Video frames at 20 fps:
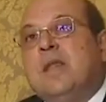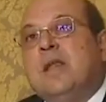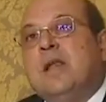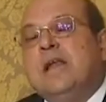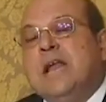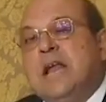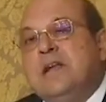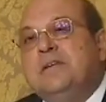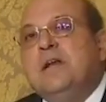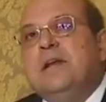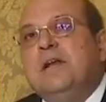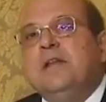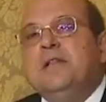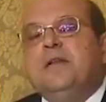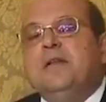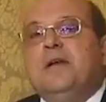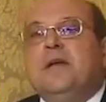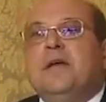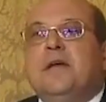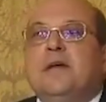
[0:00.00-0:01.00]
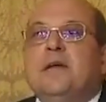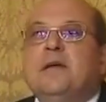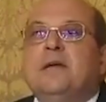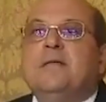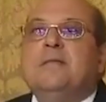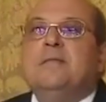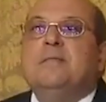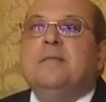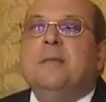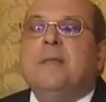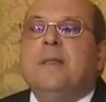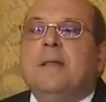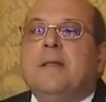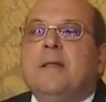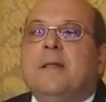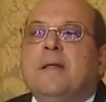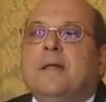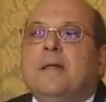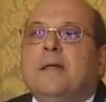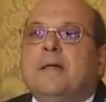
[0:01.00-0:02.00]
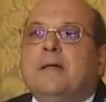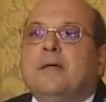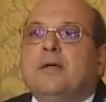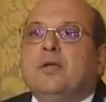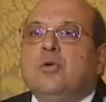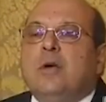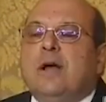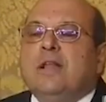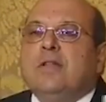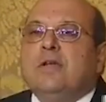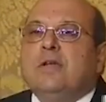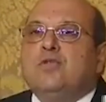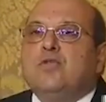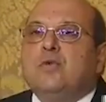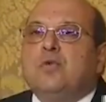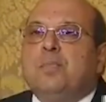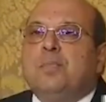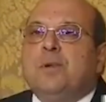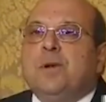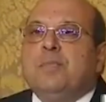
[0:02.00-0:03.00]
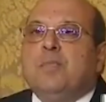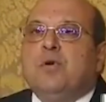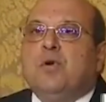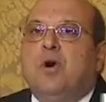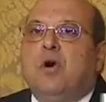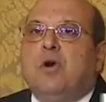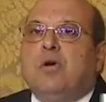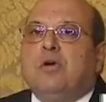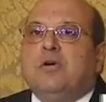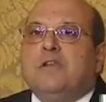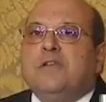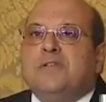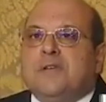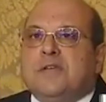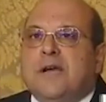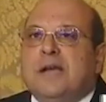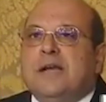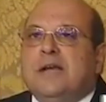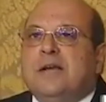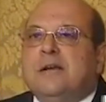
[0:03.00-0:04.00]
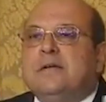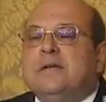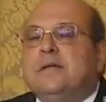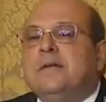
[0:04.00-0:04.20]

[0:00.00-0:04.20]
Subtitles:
Later in the year, you had the Supreme Court decide